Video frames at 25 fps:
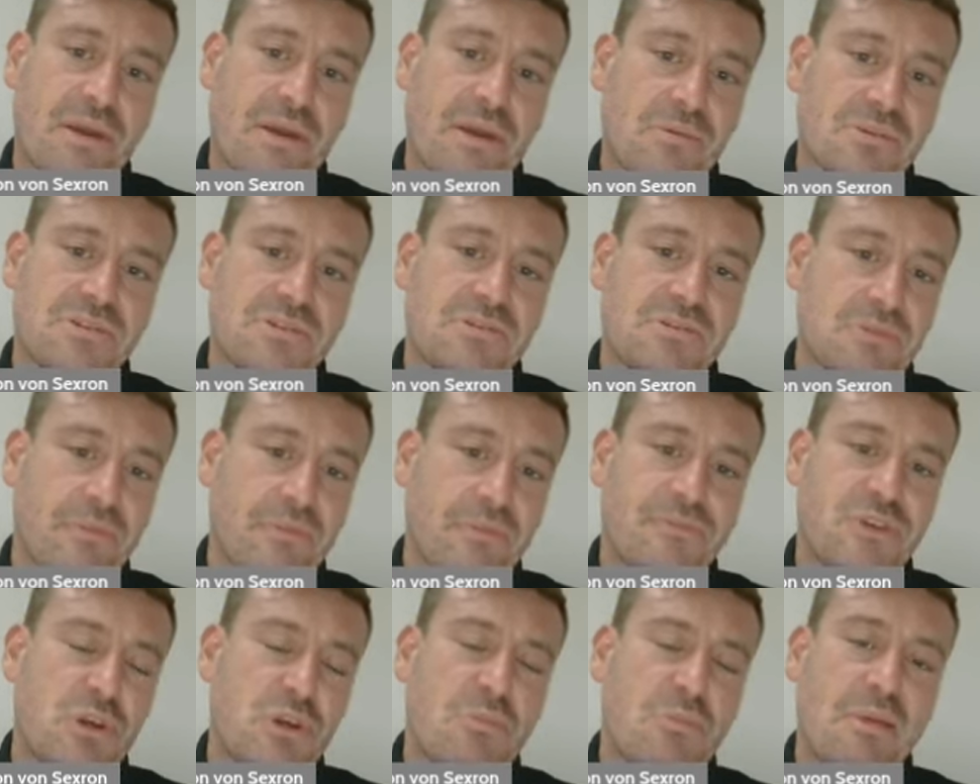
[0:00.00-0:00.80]
was
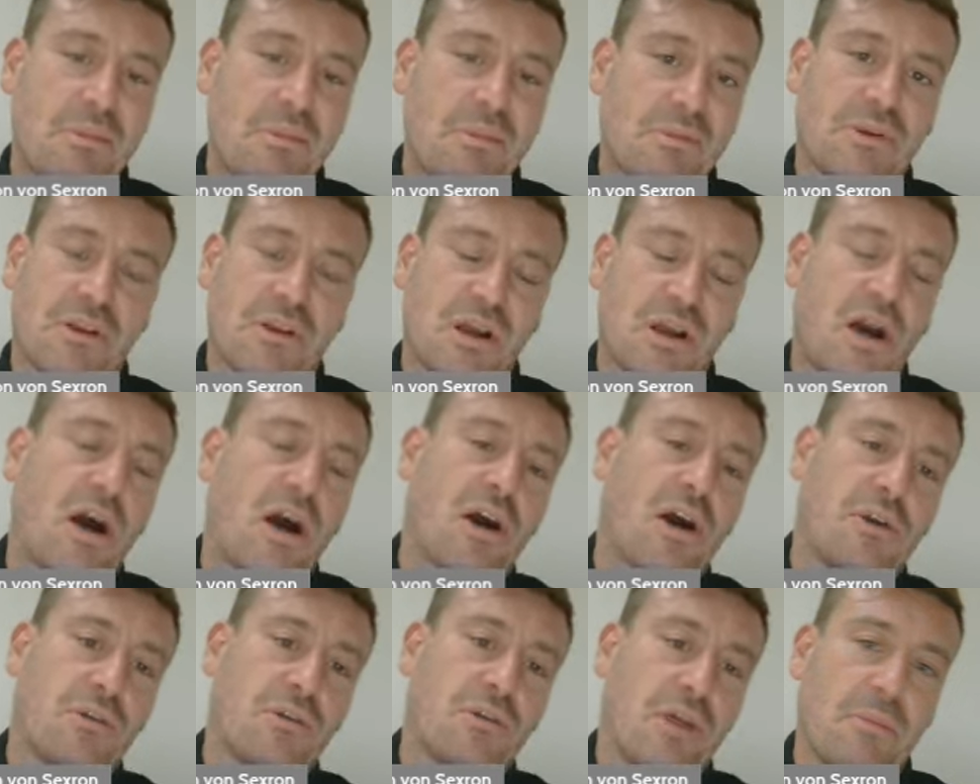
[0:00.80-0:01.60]
two people in a
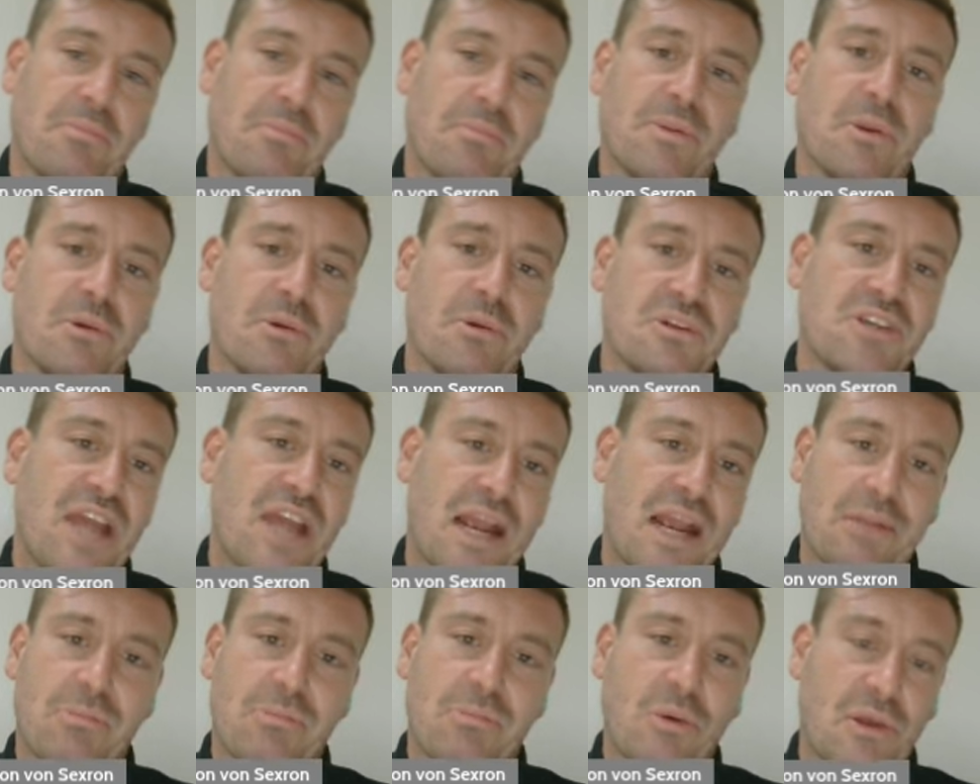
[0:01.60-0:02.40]
car who like blew a
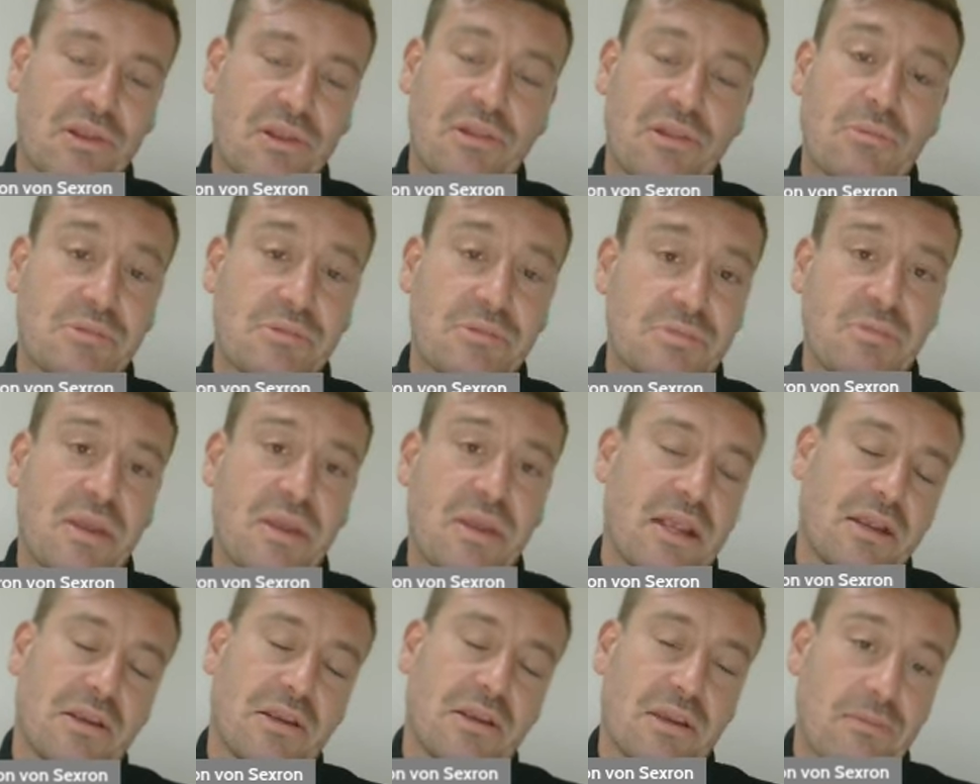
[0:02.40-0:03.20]
checkpoint that was
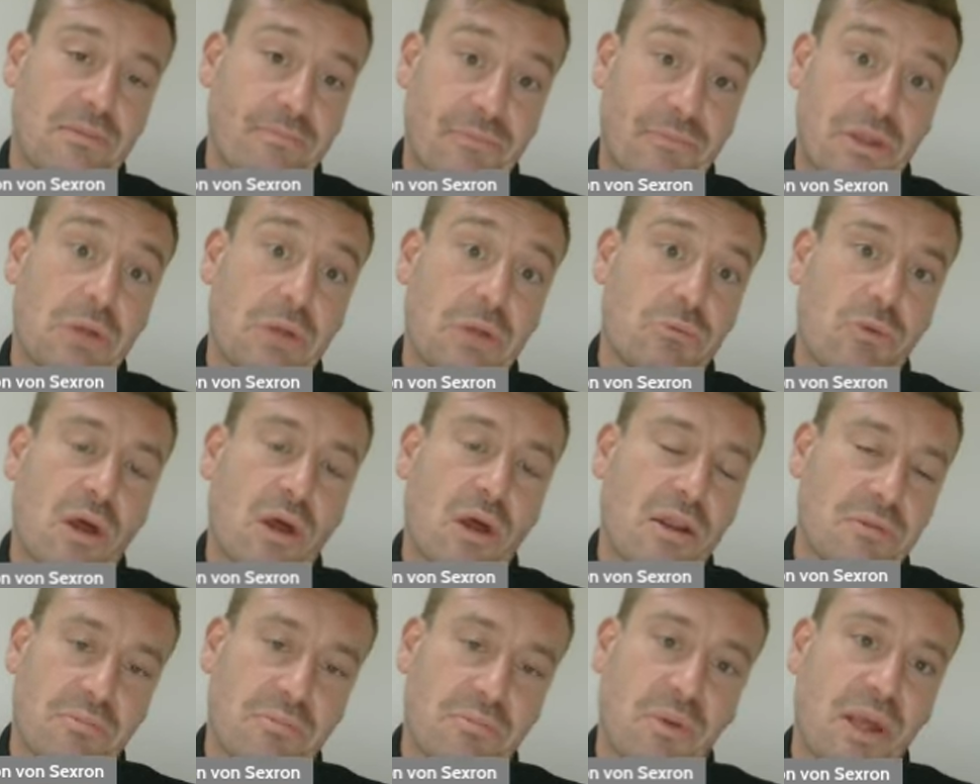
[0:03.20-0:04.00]
being
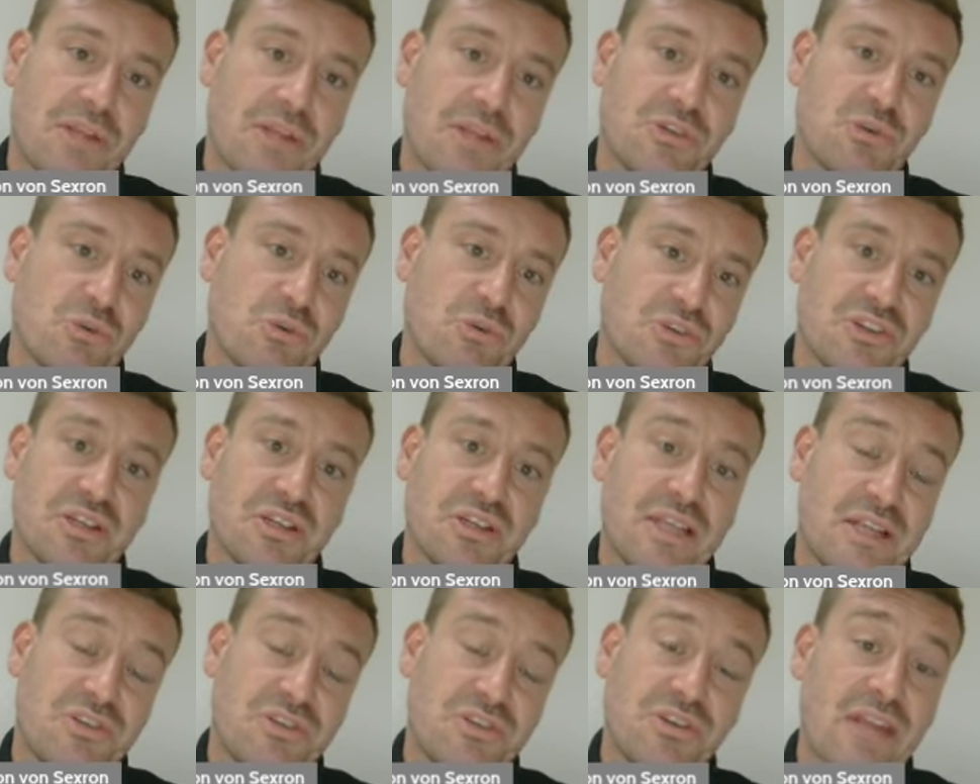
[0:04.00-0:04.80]
run by
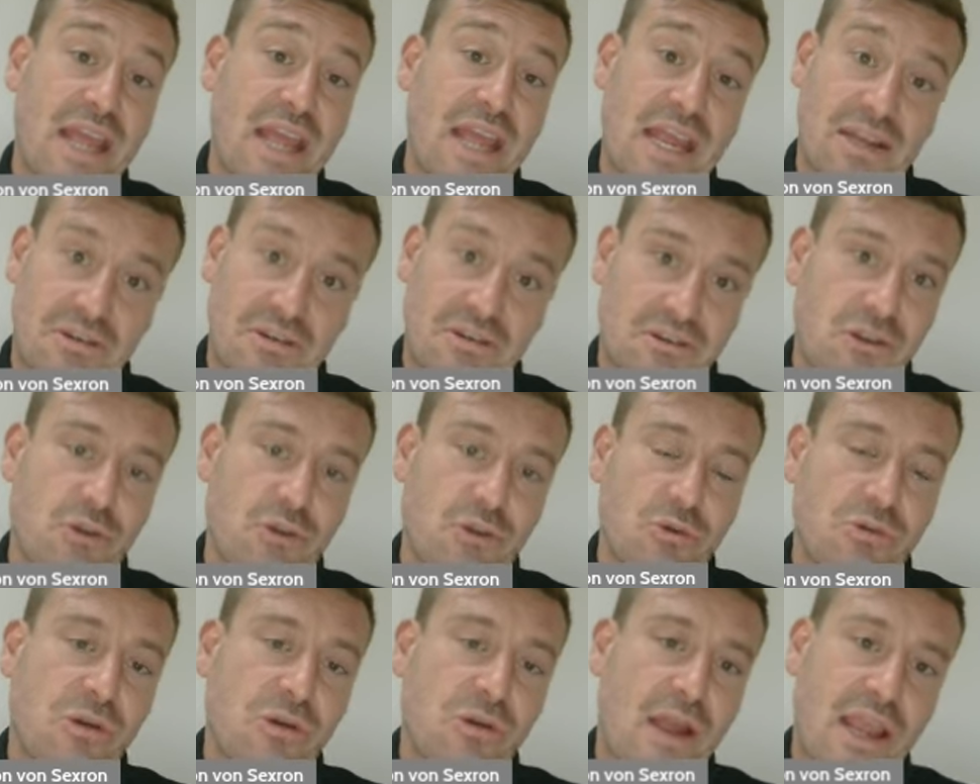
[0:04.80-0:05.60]
Georgian Legion in
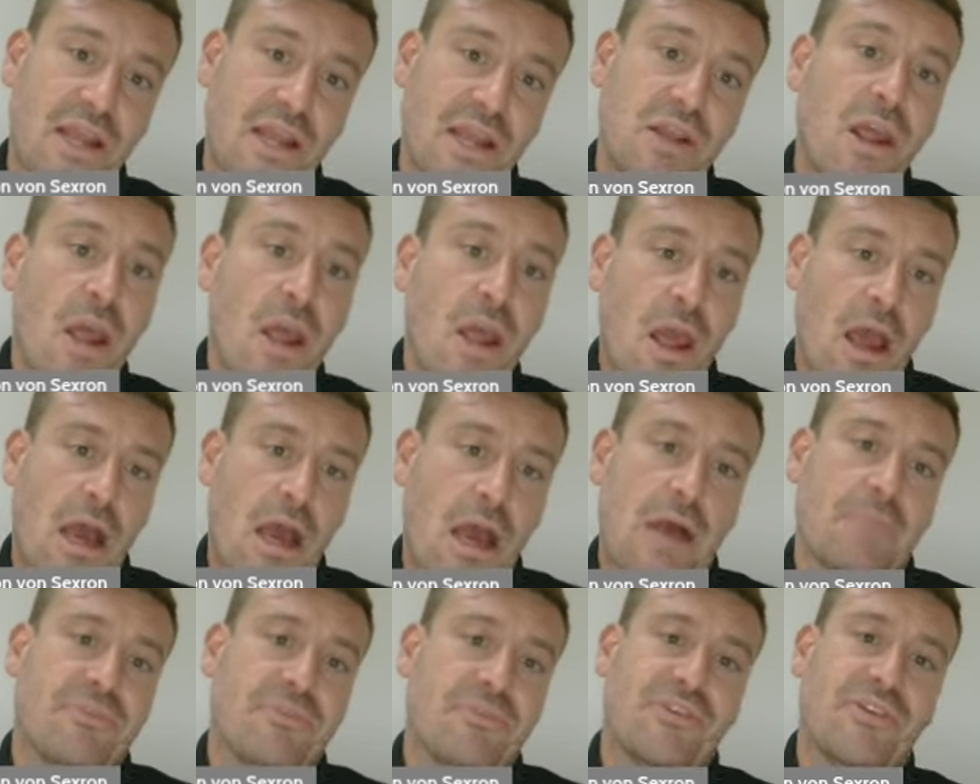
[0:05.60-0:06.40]
Ukraine.
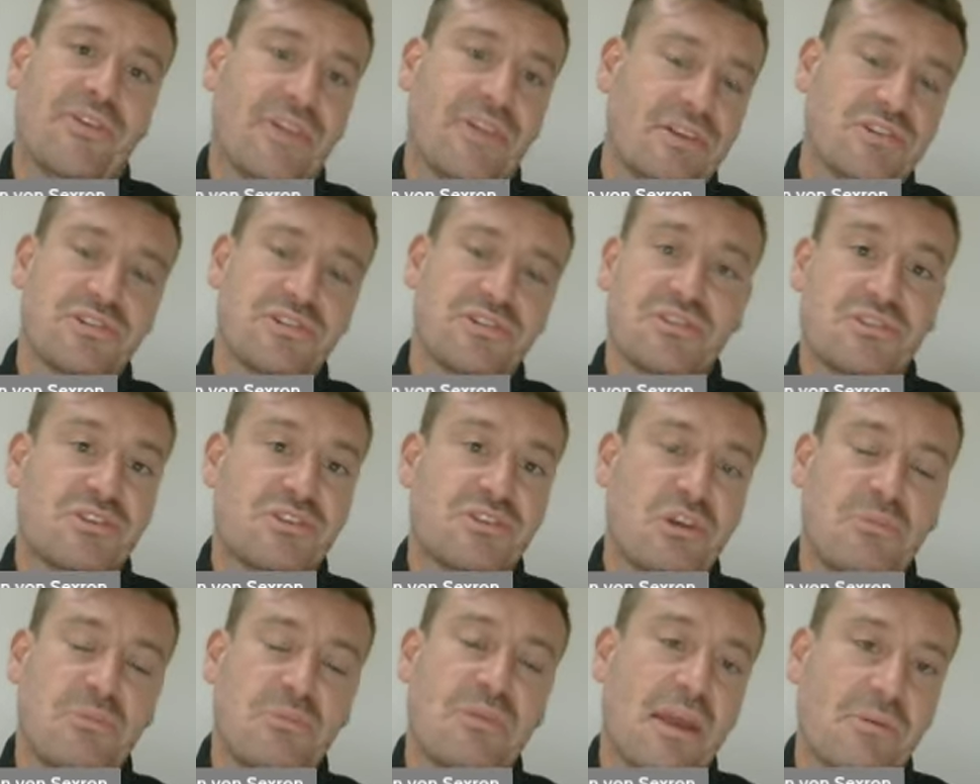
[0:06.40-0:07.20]
And so they just
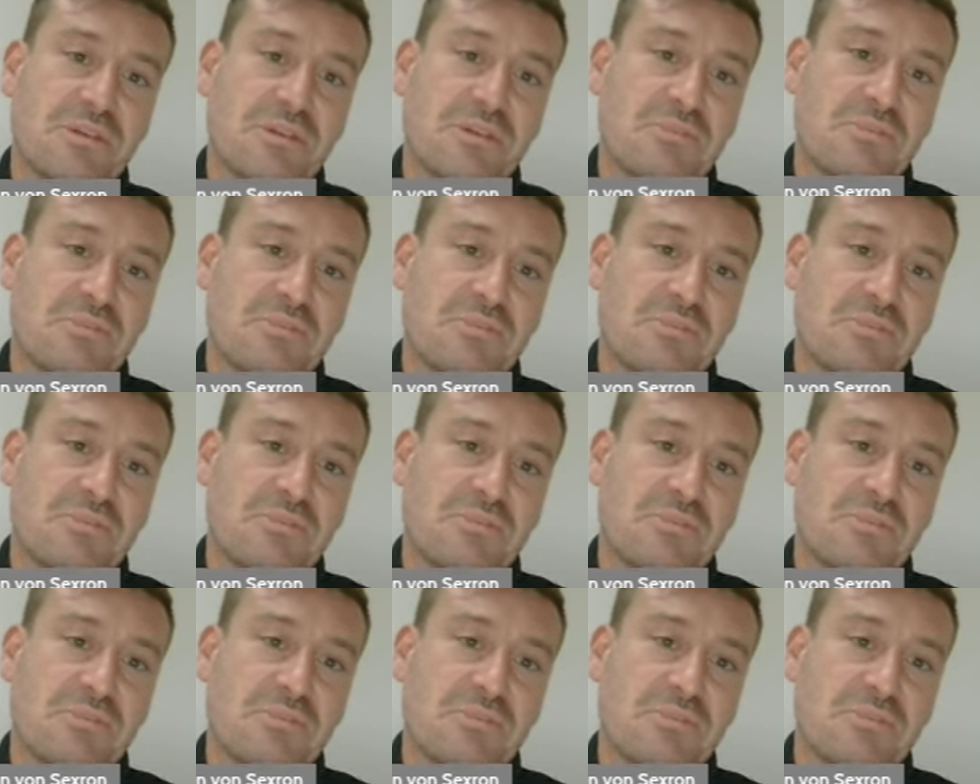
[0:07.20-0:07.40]
assumed they were